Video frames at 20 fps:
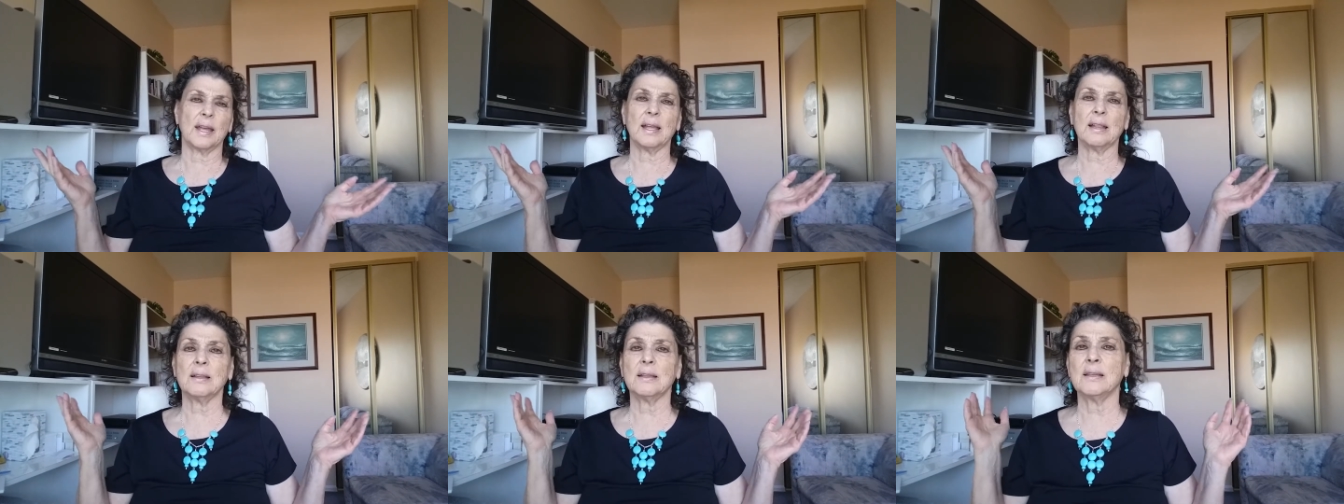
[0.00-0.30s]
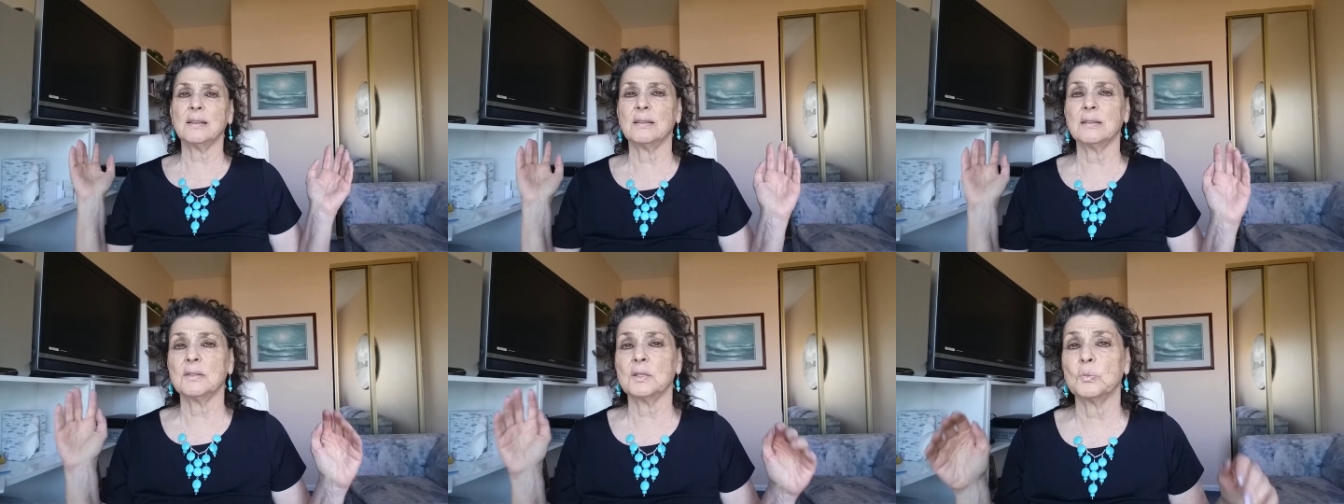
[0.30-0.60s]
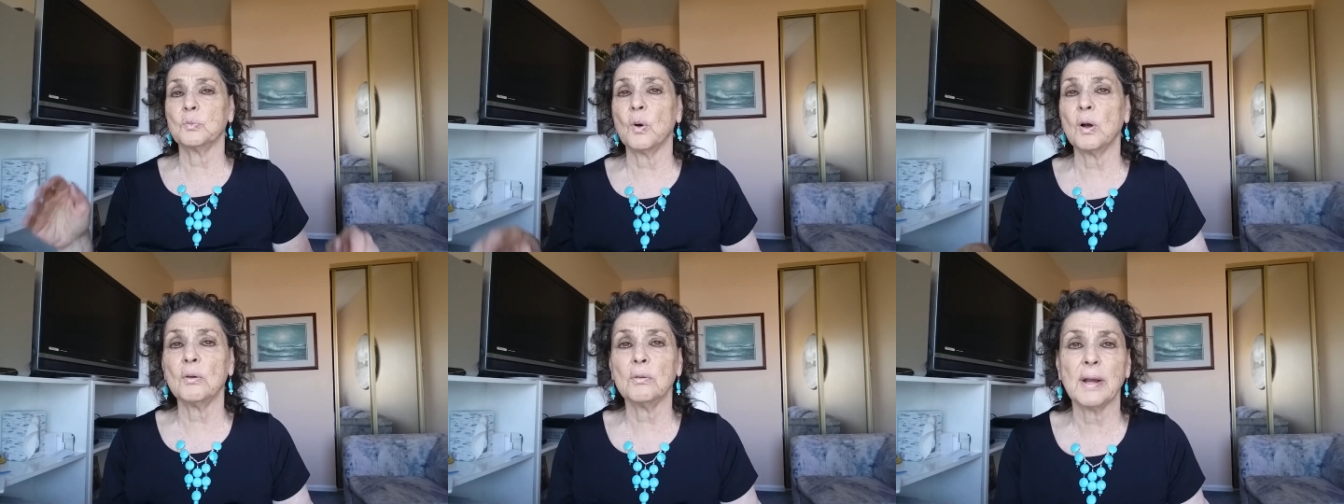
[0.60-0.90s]
Ellie,
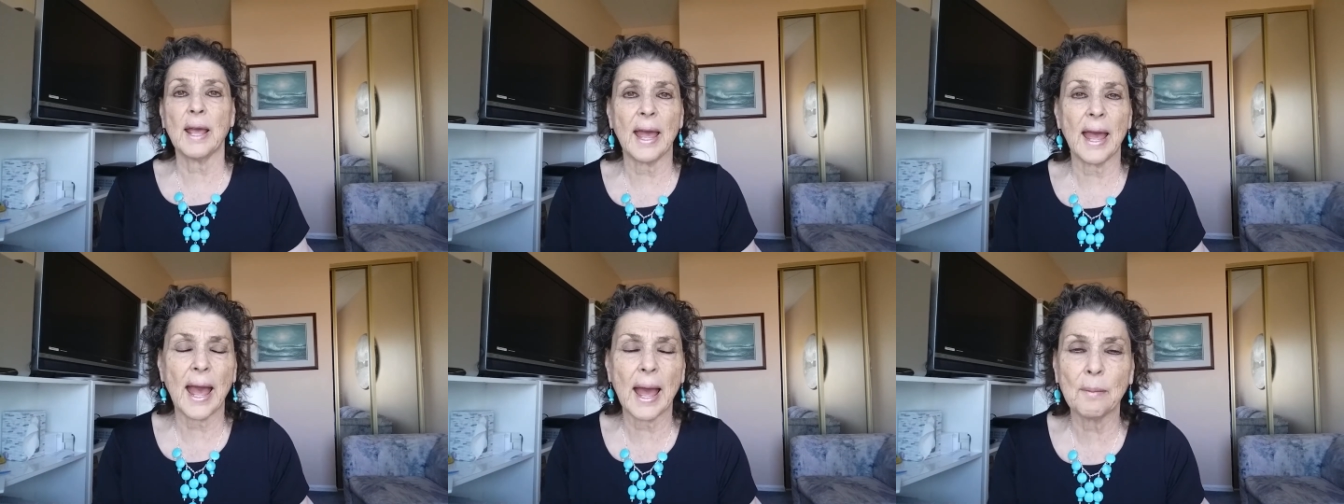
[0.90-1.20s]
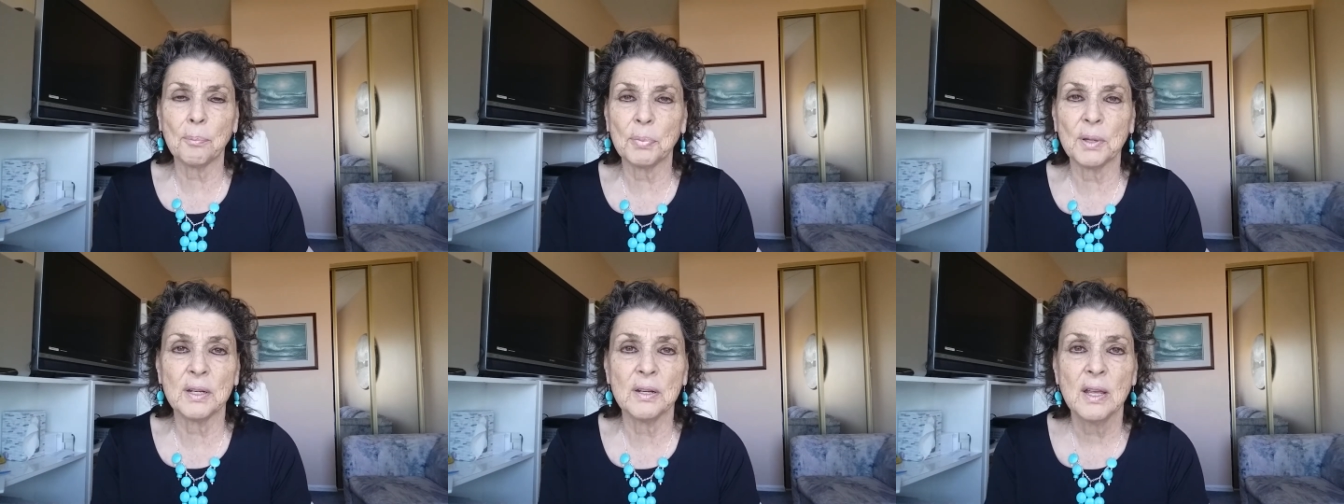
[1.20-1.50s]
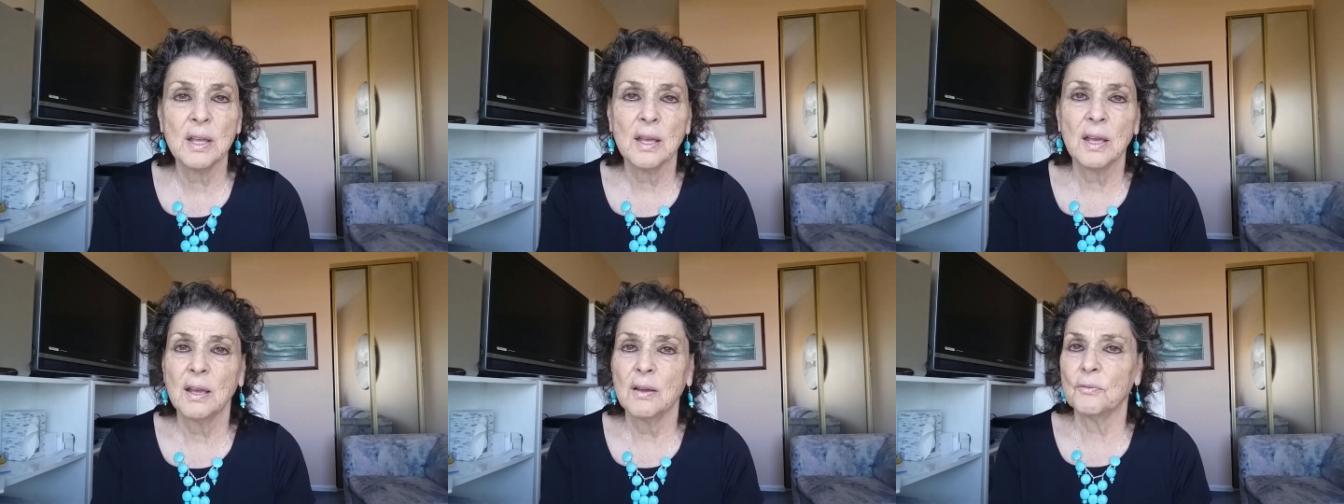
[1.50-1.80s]
this won't
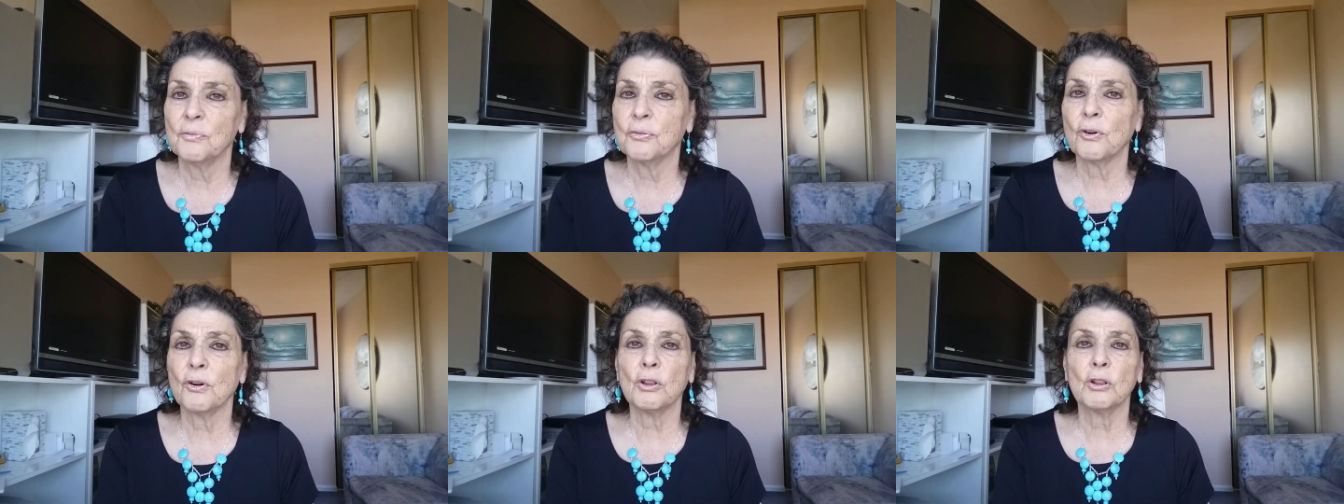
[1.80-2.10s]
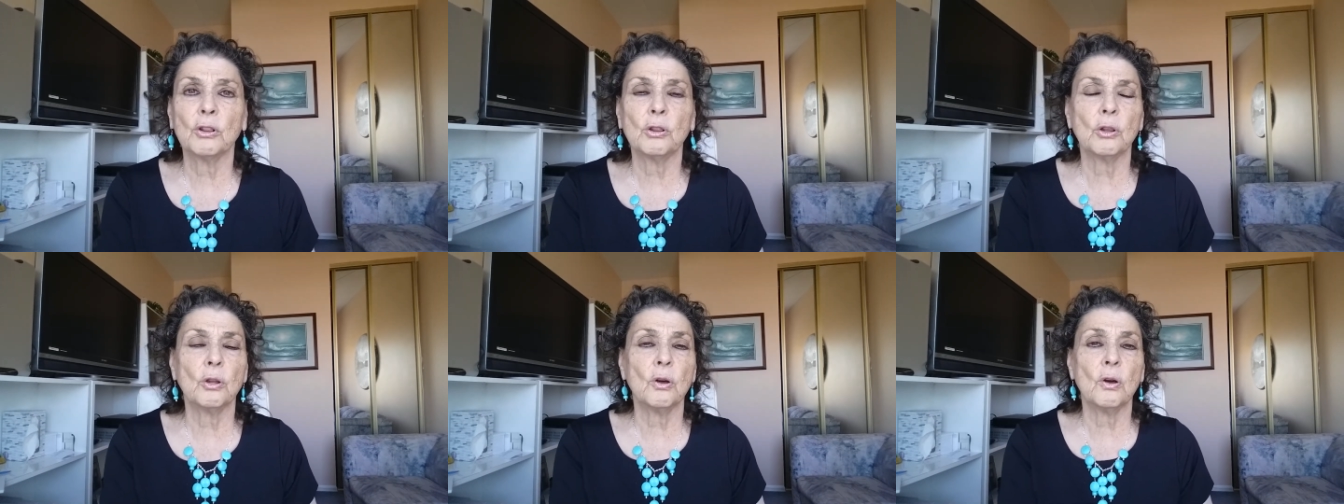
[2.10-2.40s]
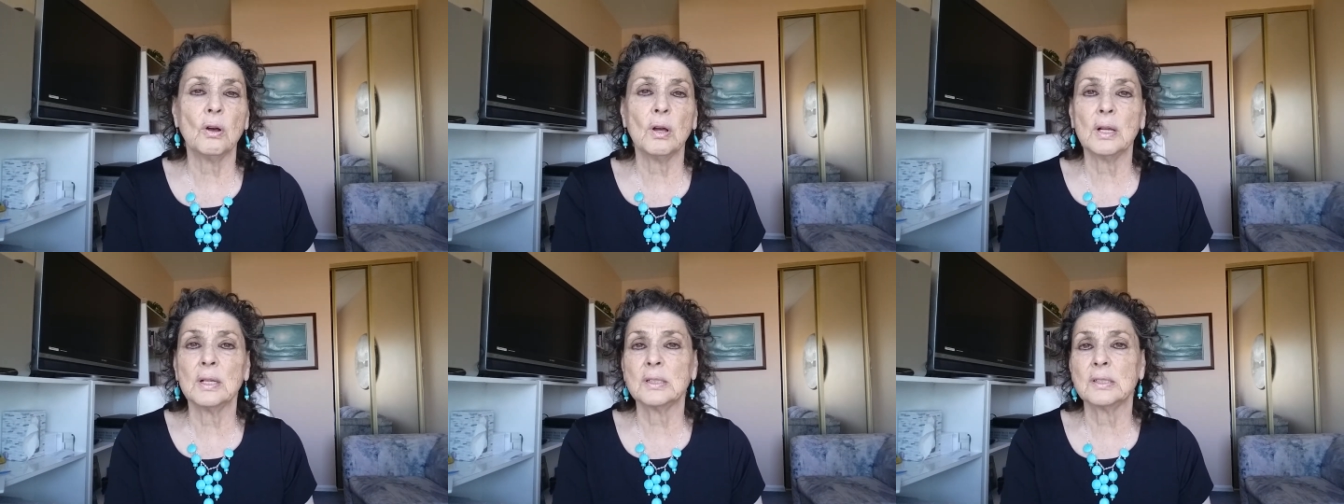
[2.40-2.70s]
happen for a
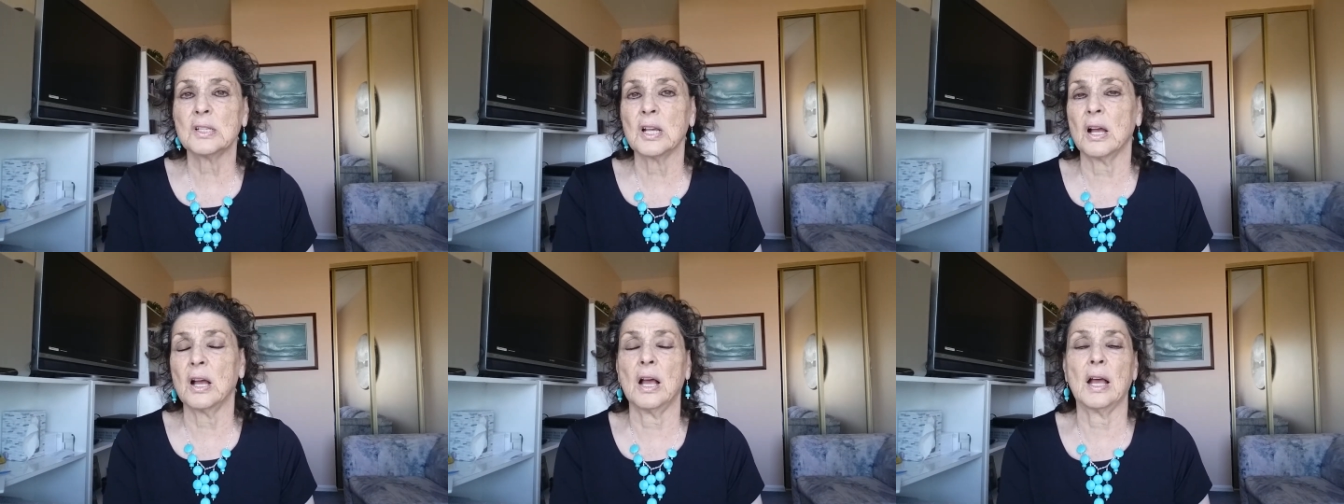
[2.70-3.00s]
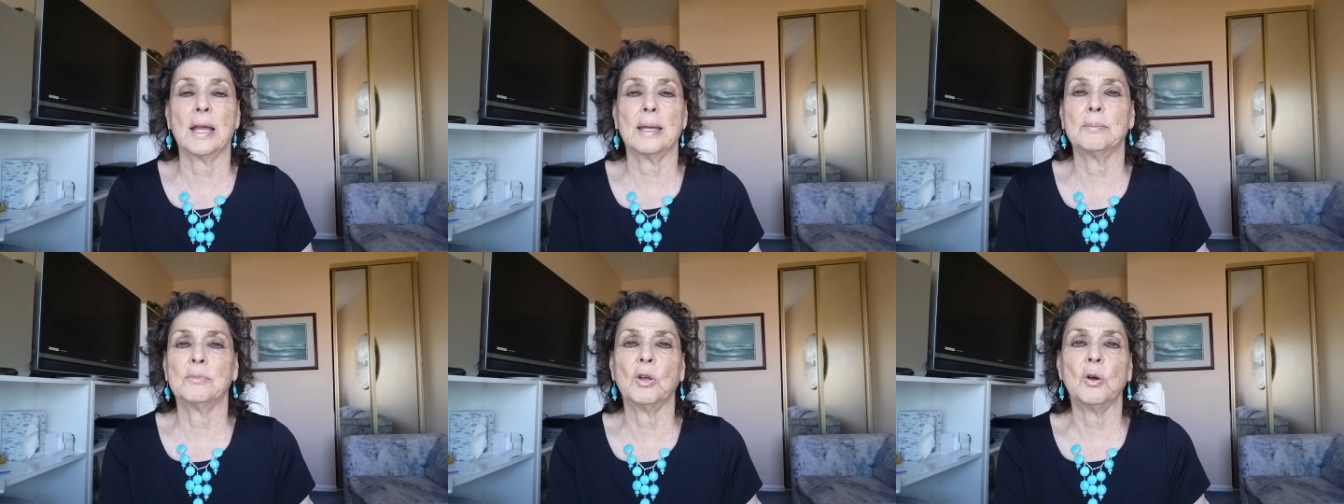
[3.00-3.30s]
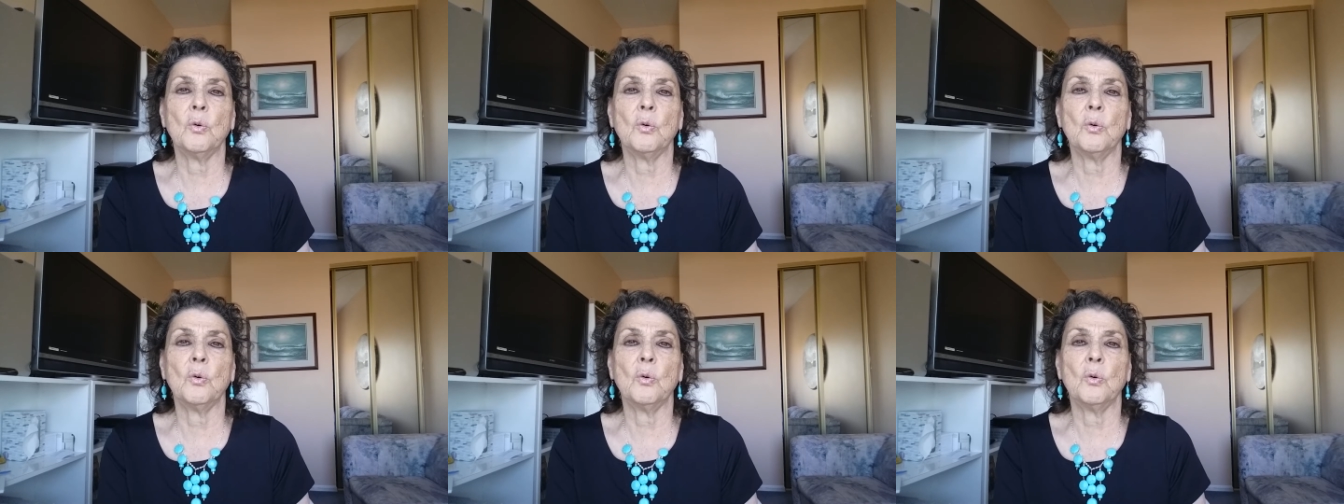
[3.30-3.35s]
long time.